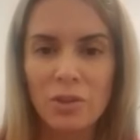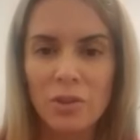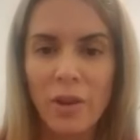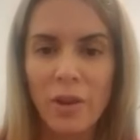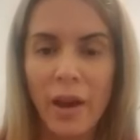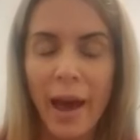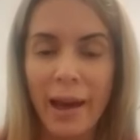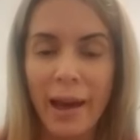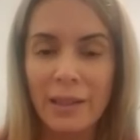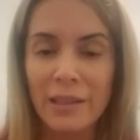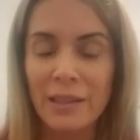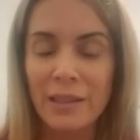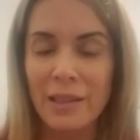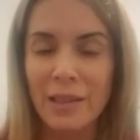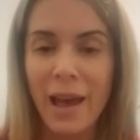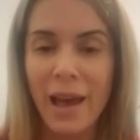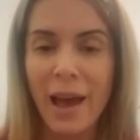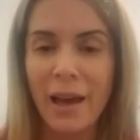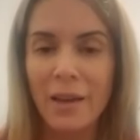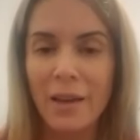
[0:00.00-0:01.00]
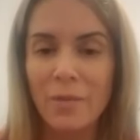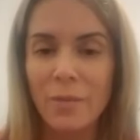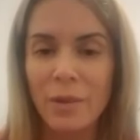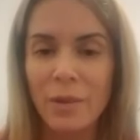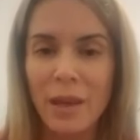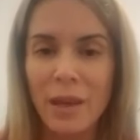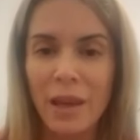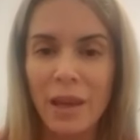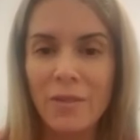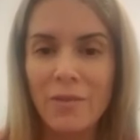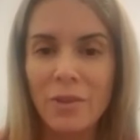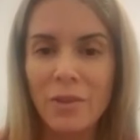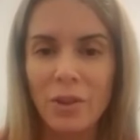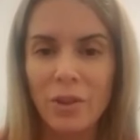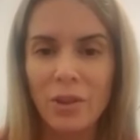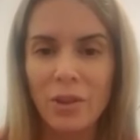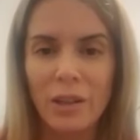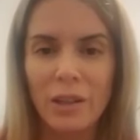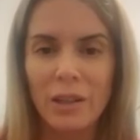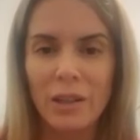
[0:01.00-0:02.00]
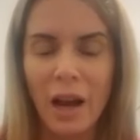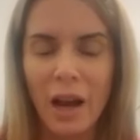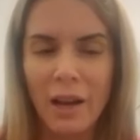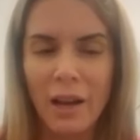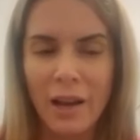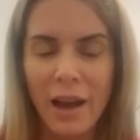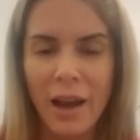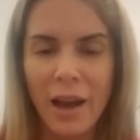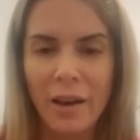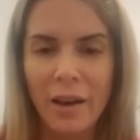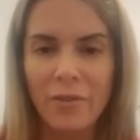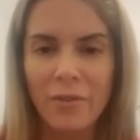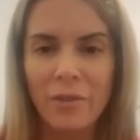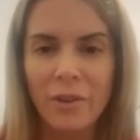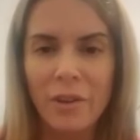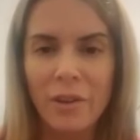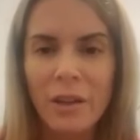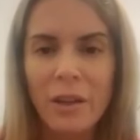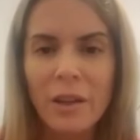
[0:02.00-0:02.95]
to act in that behavior and not have,